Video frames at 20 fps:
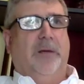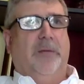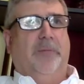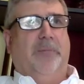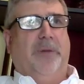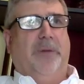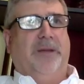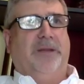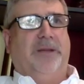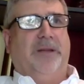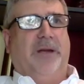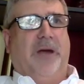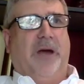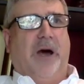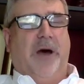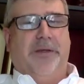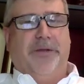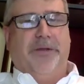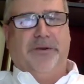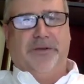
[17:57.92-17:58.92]
But the
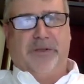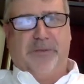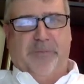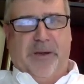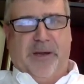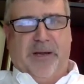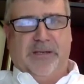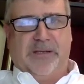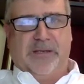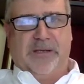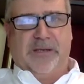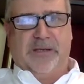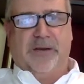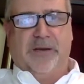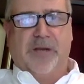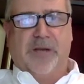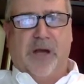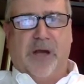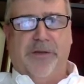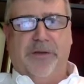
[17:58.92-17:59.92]
other space,
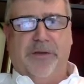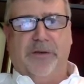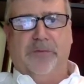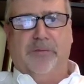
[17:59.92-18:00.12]
there's other